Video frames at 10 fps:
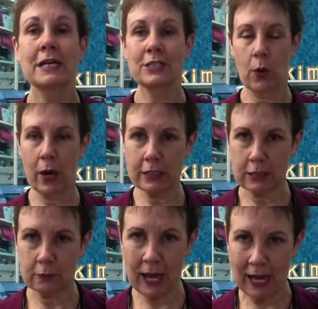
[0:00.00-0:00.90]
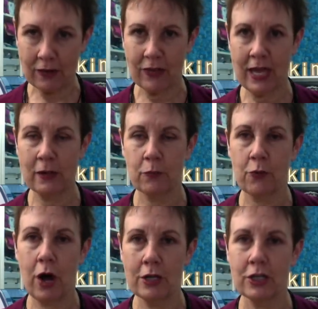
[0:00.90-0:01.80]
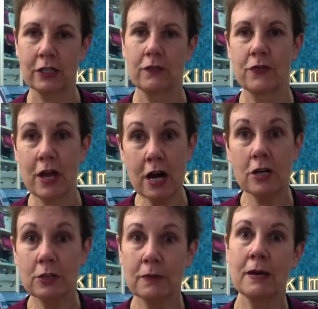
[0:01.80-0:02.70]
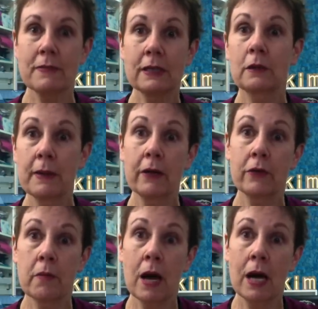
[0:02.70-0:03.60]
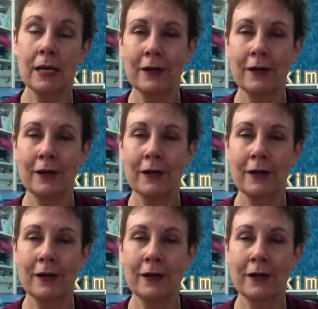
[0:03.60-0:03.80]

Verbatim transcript: So I suspect that the end project of theirs might be a little better than mine.